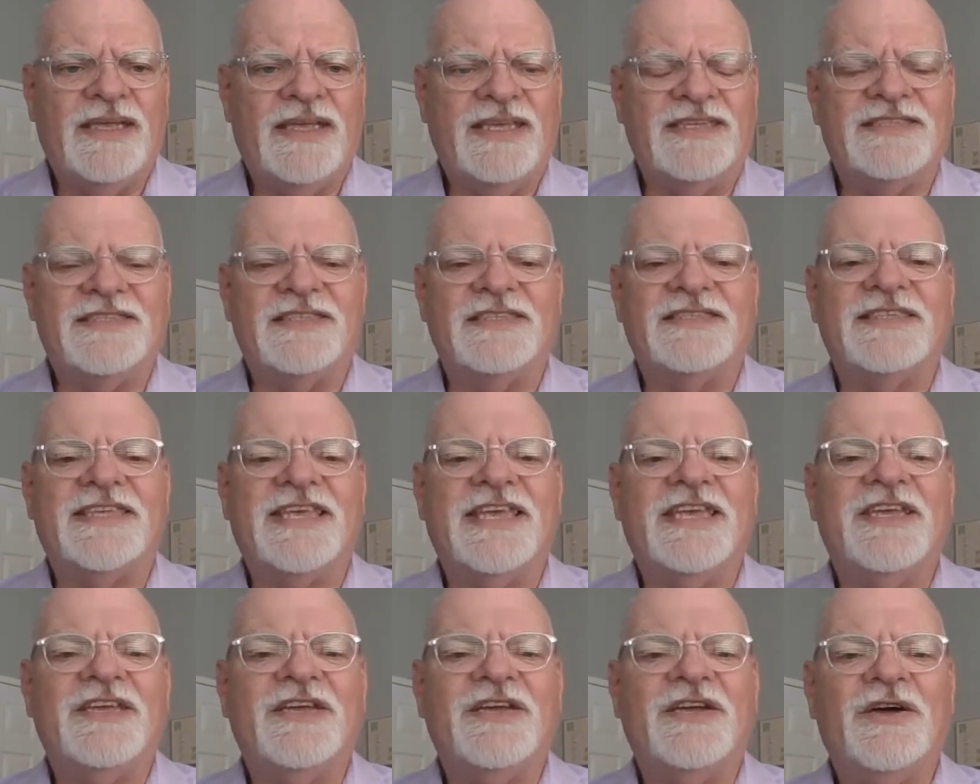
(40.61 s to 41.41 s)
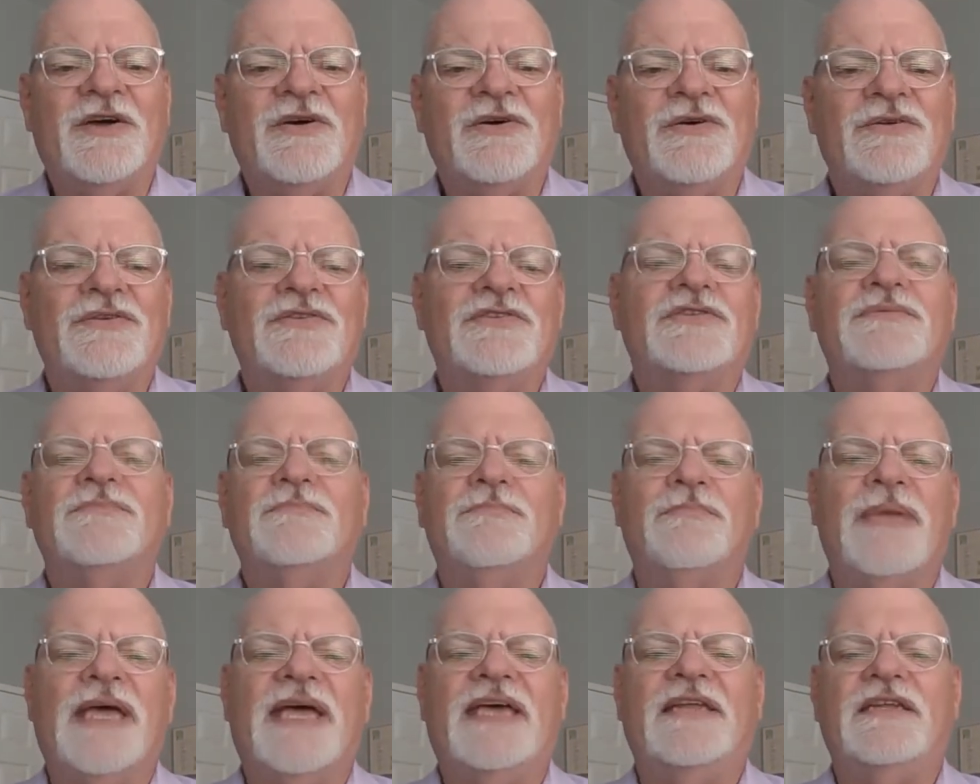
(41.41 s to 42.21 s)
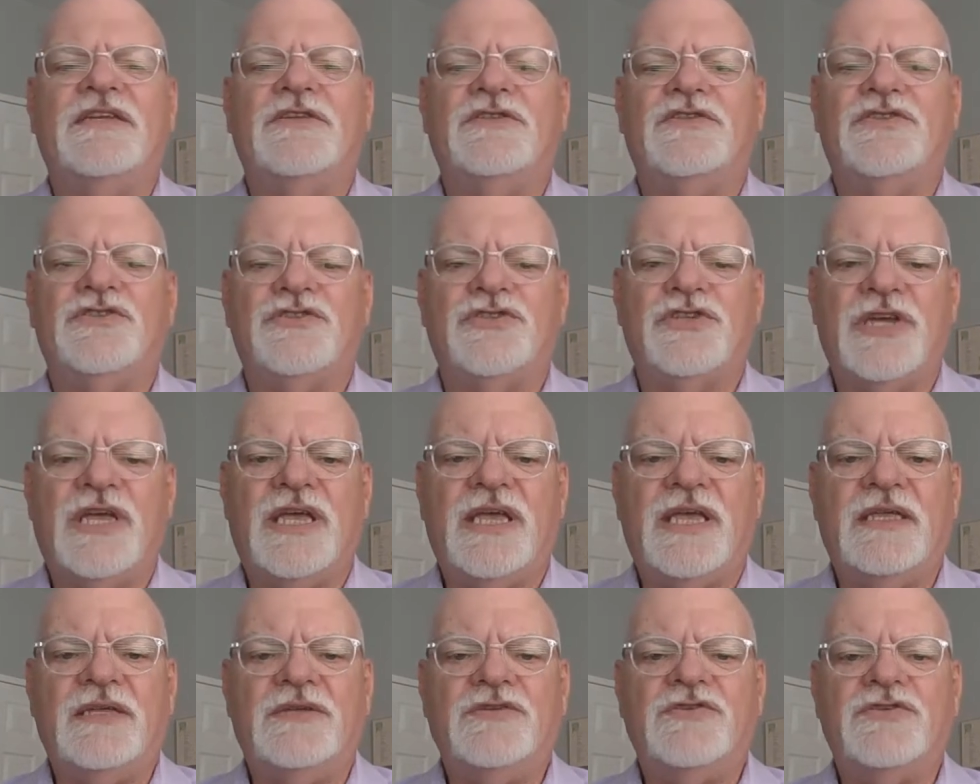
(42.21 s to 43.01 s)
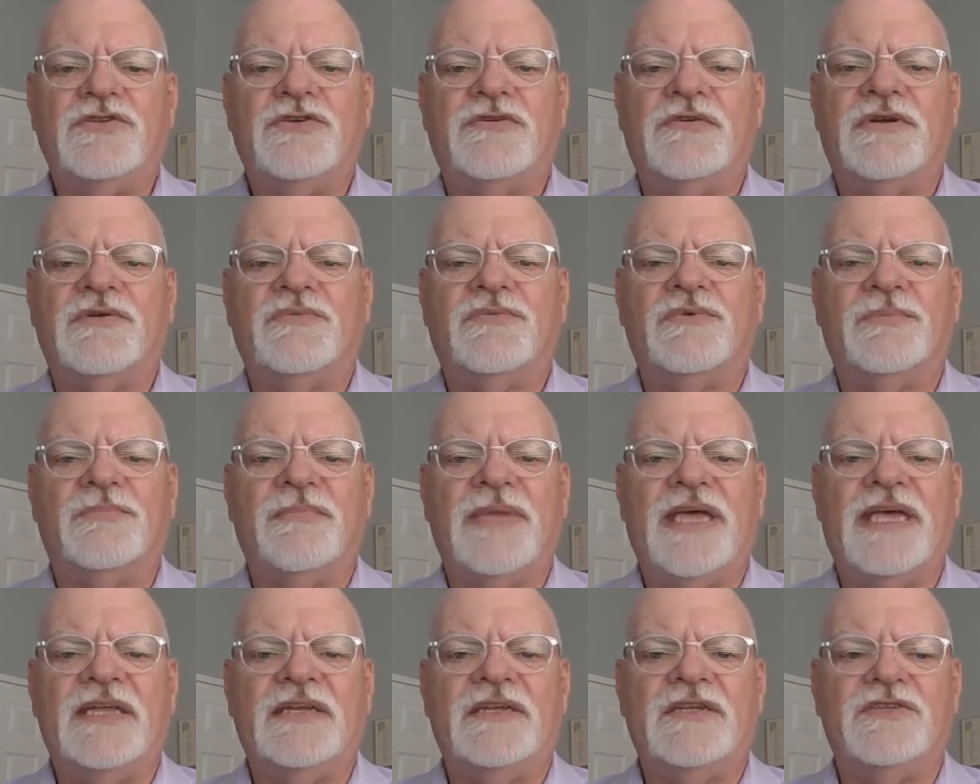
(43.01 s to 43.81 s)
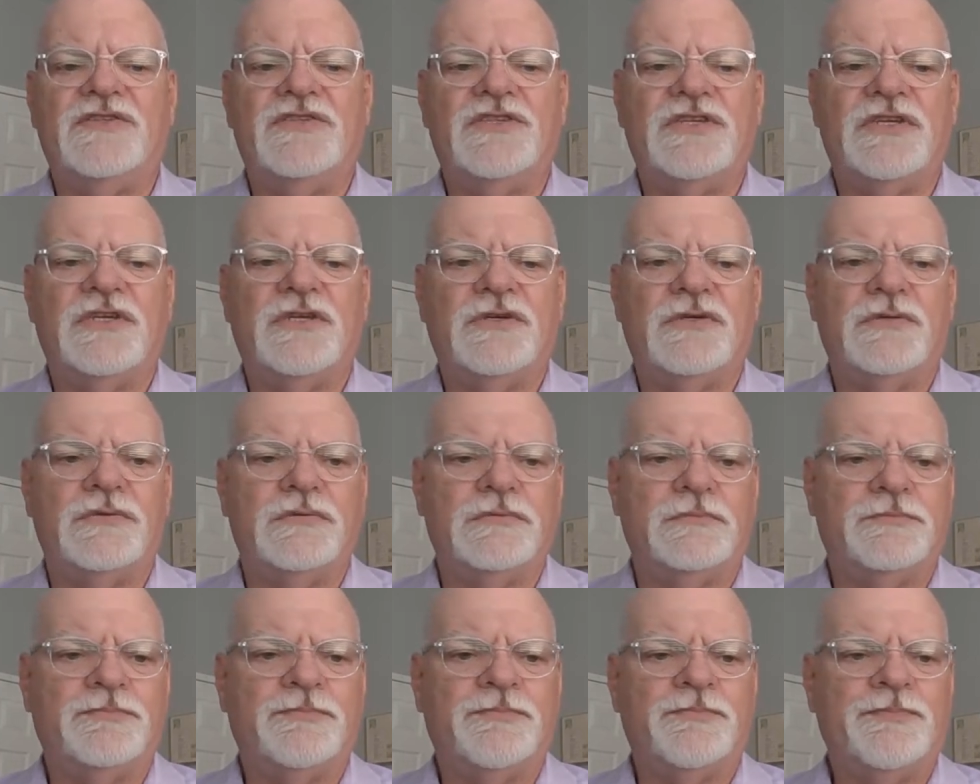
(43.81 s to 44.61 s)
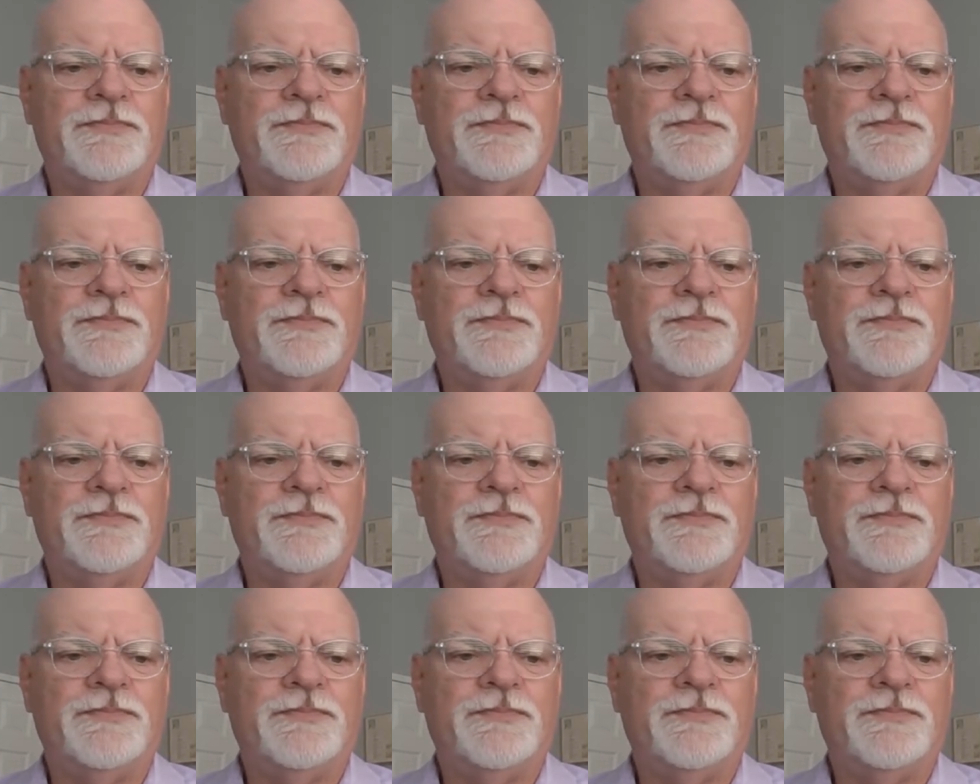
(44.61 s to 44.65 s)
As the saying goes, manage change or it will manage you.